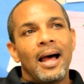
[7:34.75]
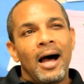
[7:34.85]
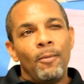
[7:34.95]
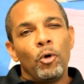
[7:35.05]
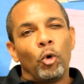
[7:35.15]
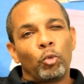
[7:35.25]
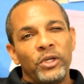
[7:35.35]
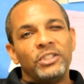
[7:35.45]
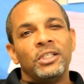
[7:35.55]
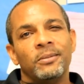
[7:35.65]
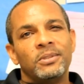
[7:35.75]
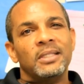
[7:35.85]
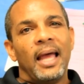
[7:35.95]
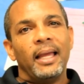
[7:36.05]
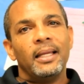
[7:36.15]
I'm gonna reach him
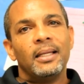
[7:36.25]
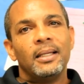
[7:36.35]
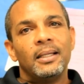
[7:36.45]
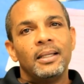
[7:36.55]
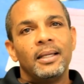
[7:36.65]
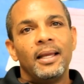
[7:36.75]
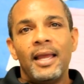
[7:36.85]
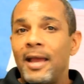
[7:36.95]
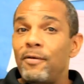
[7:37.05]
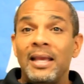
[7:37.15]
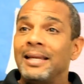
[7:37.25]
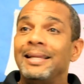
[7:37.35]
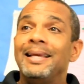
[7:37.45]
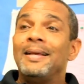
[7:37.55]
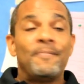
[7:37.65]
today.
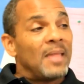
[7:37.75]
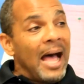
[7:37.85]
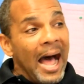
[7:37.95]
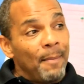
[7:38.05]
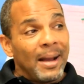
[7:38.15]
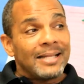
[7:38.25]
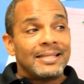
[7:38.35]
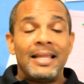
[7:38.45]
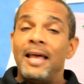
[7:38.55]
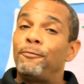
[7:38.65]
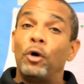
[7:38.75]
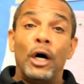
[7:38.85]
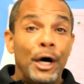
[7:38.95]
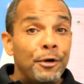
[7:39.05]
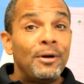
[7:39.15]
And I might say that for
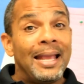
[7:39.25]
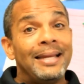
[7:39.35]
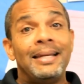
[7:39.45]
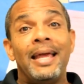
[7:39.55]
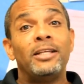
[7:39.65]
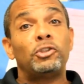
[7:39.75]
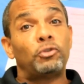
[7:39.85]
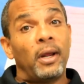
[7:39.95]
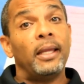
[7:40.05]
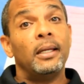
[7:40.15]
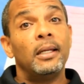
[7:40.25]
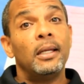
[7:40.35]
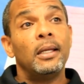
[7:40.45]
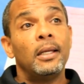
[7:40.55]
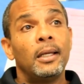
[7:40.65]
180 days straight.
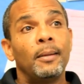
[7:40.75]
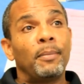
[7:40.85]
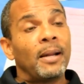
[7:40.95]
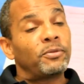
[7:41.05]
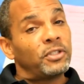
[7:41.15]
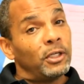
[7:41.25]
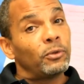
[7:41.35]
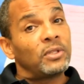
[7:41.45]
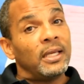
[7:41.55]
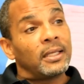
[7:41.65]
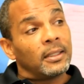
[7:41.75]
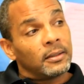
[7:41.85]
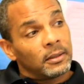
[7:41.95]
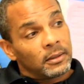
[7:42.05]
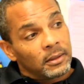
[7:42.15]
I'm still thinking,
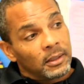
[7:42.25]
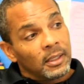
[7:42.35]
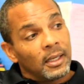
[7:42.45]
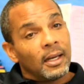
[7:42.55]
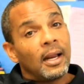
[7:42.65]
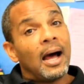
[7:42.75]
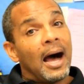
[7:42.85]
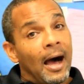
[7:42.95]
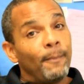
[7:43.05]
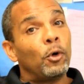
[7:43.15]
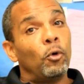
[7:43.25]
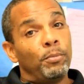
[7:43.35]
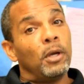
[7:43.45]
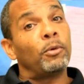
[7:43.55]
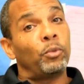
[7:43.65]
I'm gonna
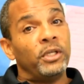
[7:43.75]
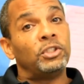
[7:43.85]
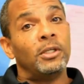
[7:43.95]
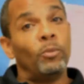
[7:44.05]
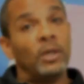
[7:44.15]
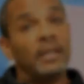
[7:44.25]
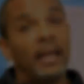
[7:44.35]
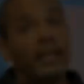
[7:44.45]
be able to reach him one day.